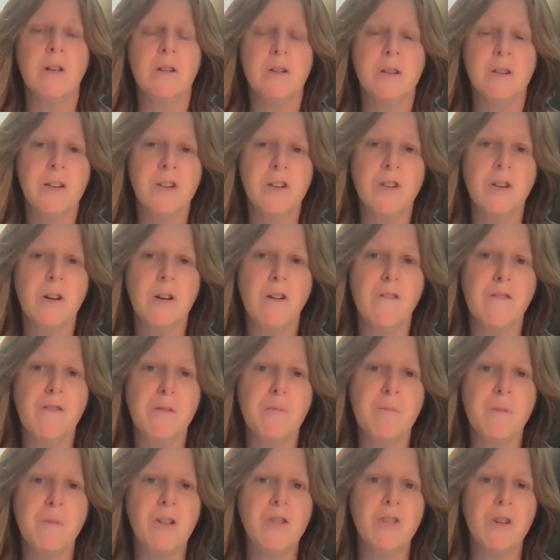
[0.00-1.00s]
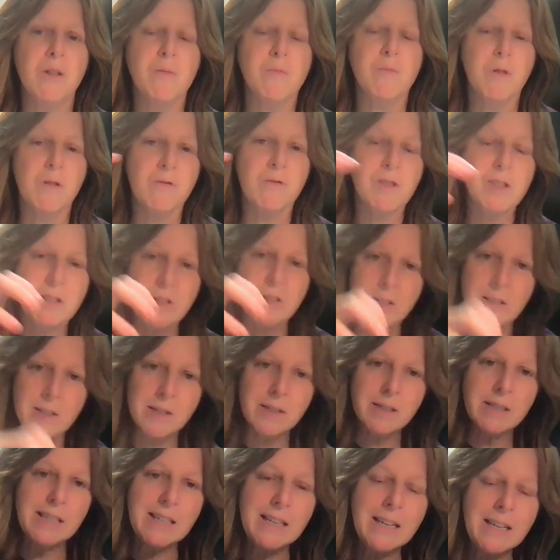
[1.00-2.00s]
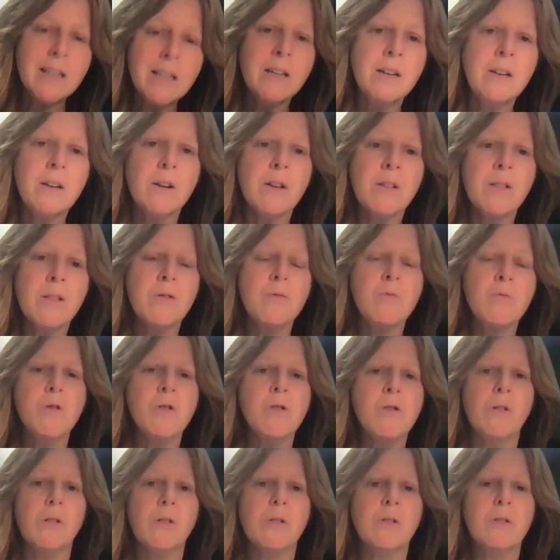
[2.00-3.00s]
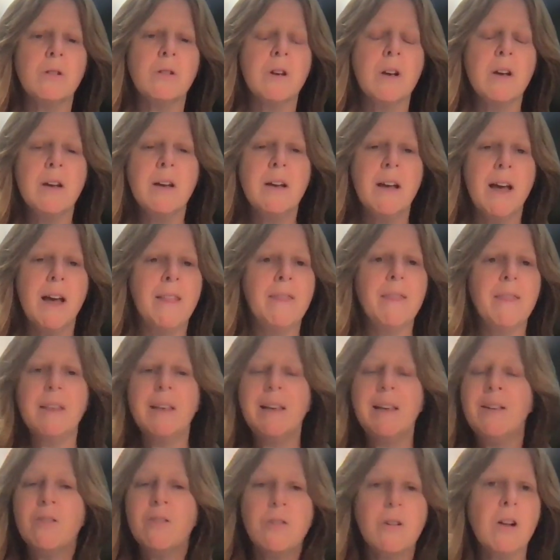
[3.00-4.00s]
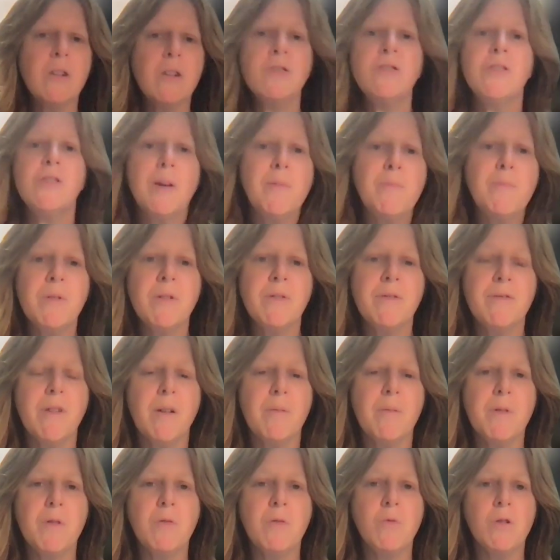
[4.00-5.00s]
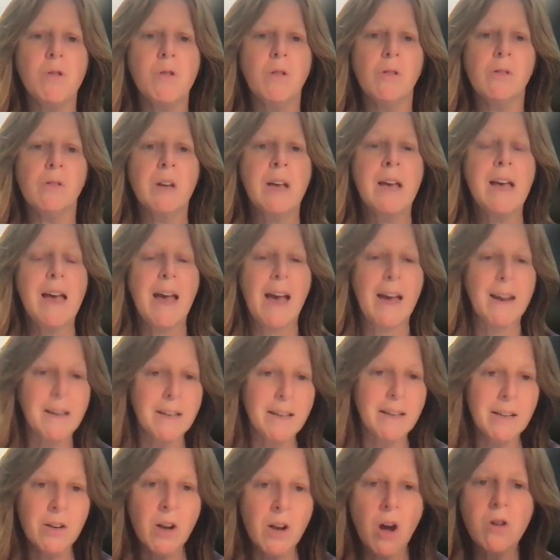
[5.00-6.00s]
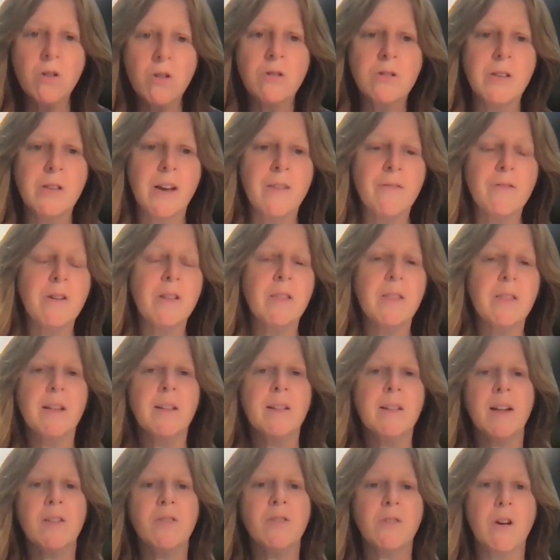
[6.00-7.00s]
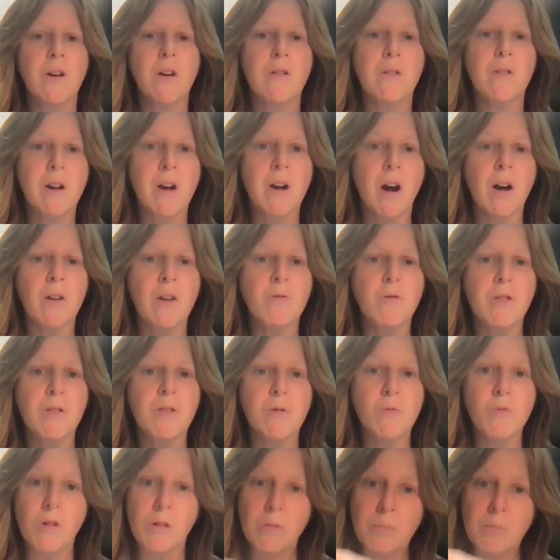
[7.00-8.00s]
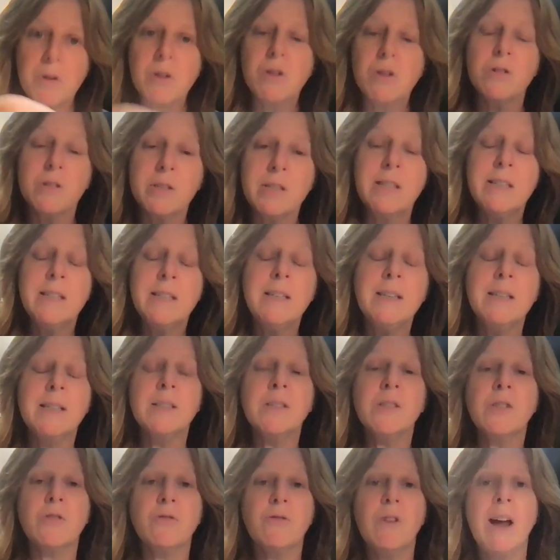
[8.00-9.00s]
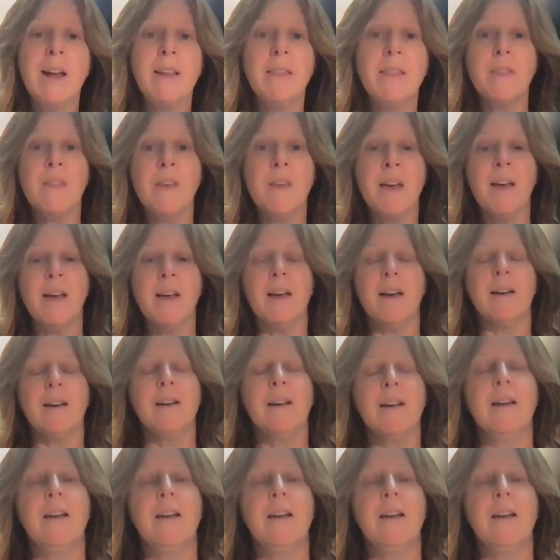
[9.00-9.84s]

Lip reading: Teaching of the Baal Shem Tov is he's in the world and he's not separate from the world. And he knows everything that's going on with the world because he is right there.